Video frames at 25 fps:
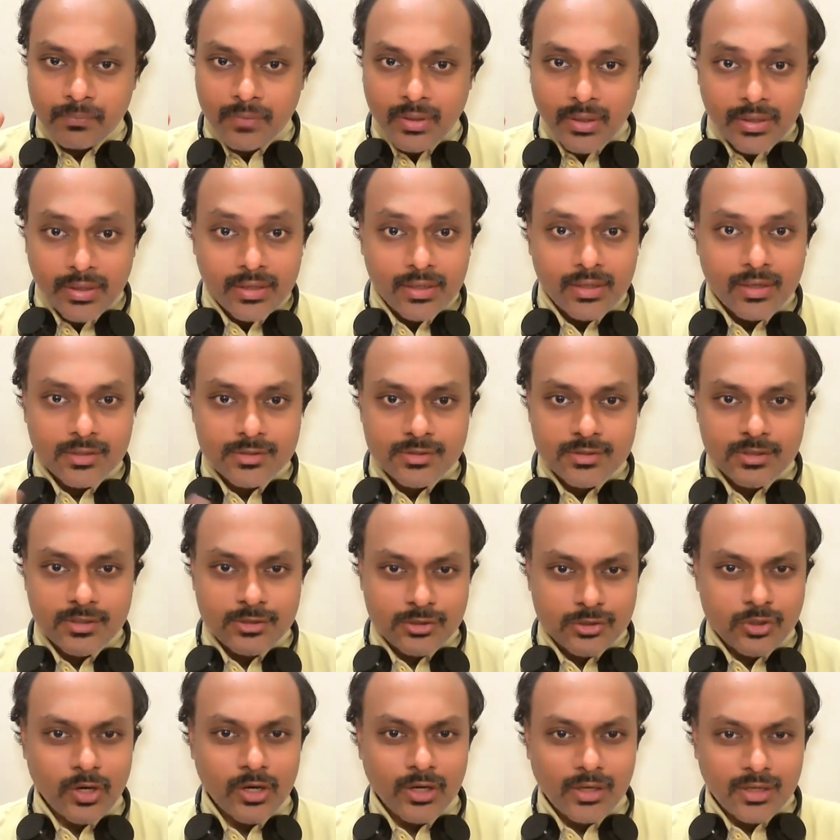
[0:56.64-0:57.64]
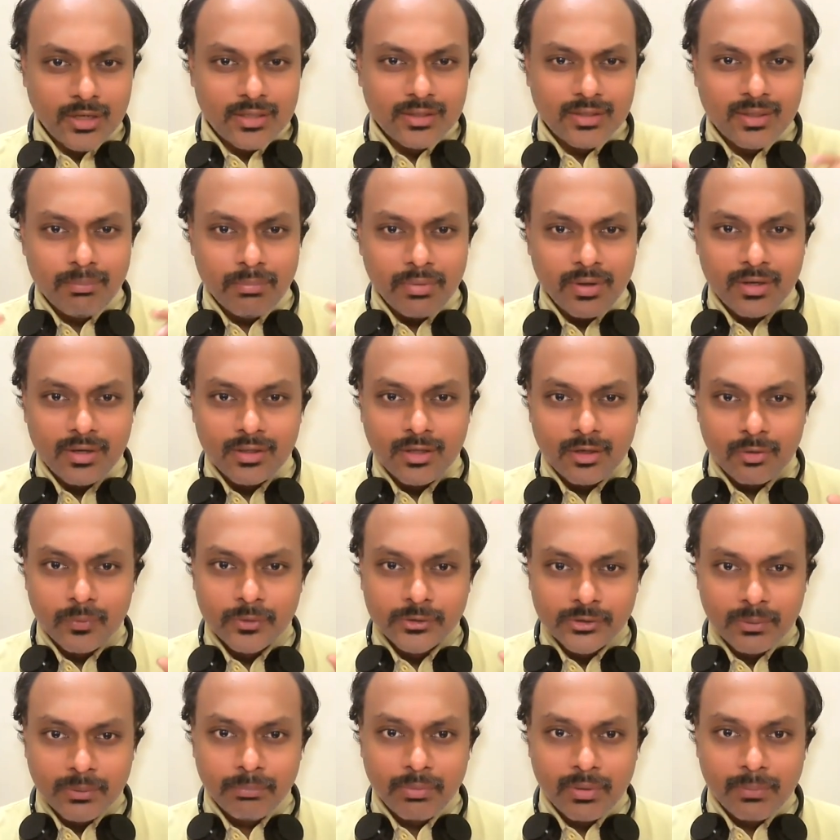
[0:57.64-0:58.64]
ideas. It's not like they made the
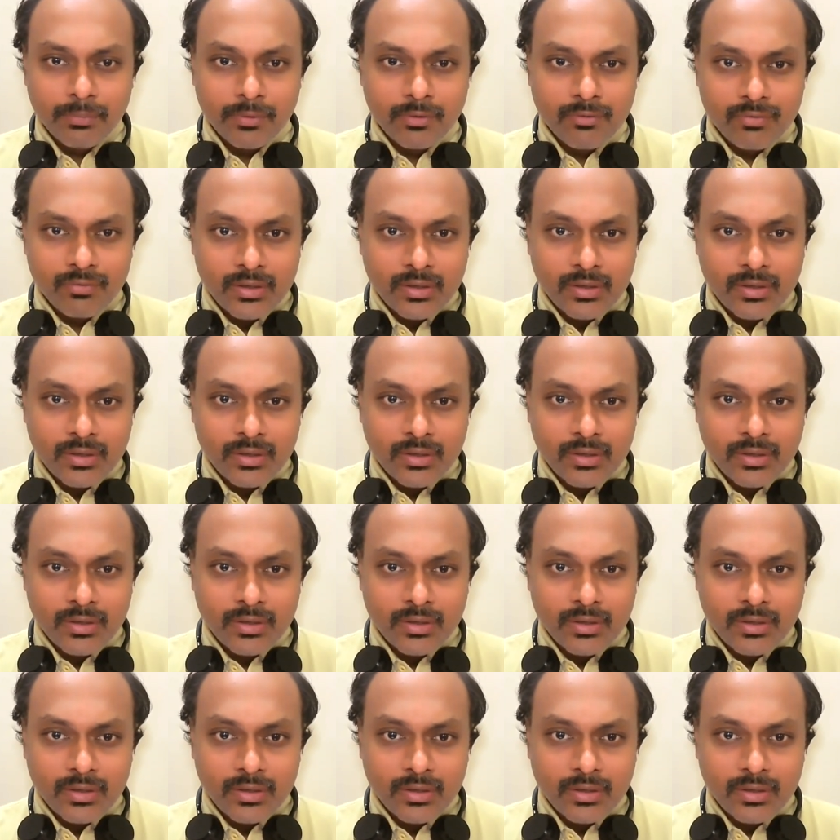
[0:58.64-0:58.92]
question paper